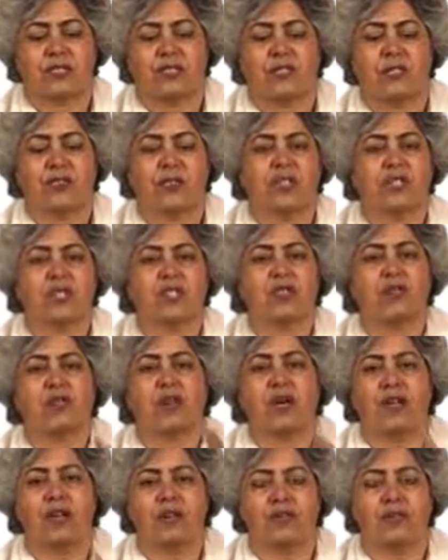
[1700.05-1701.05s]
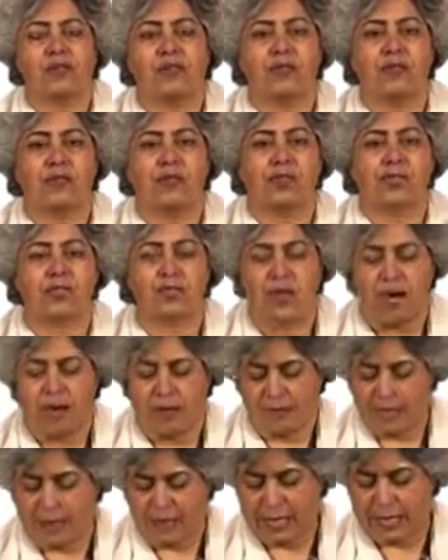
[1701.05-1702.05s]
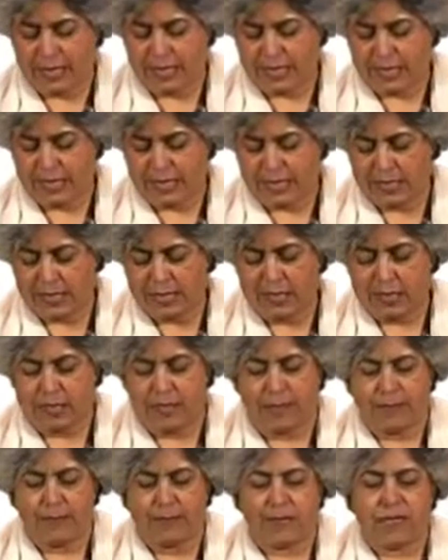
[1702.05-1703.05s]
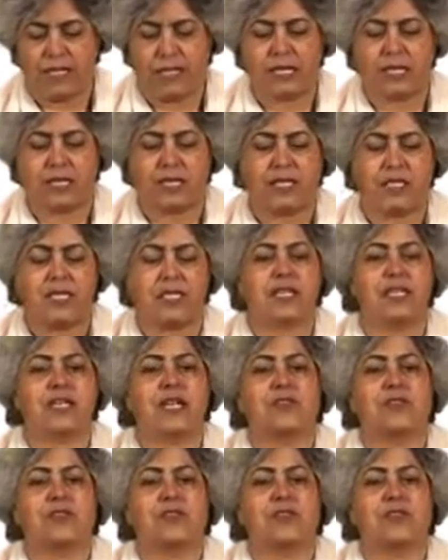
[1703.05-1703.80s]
So this is one of those complex sentences.